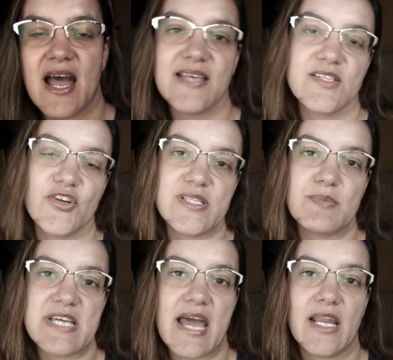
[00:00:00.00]
I started
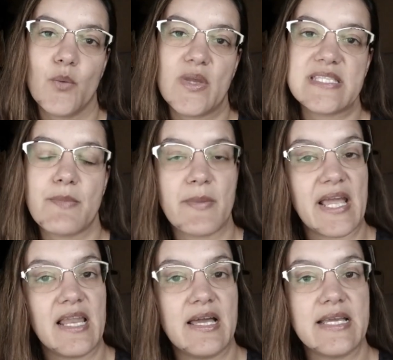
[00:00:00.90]
subtitling when some of
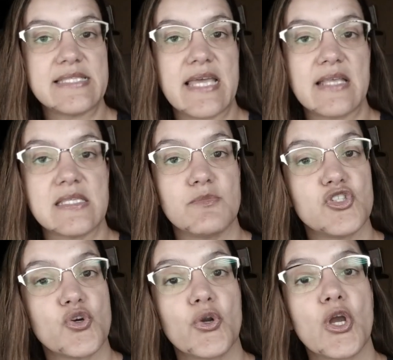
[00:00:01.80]
my clients had some
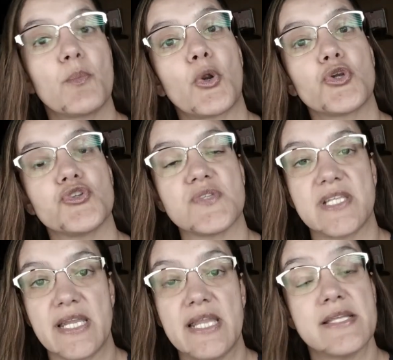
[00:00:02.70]
short commercials
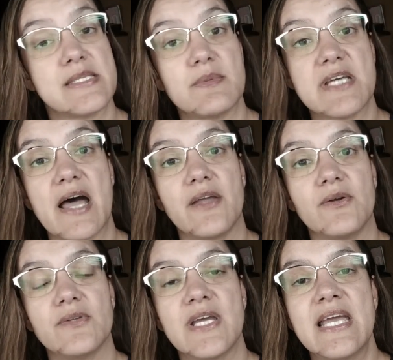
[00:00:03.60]
that they needed
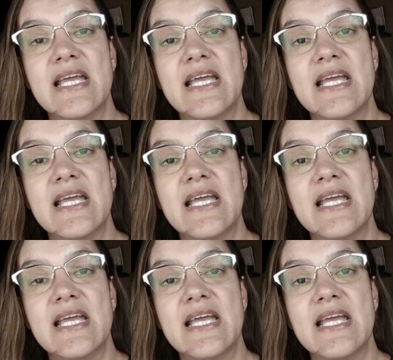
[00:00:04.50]
subtitled,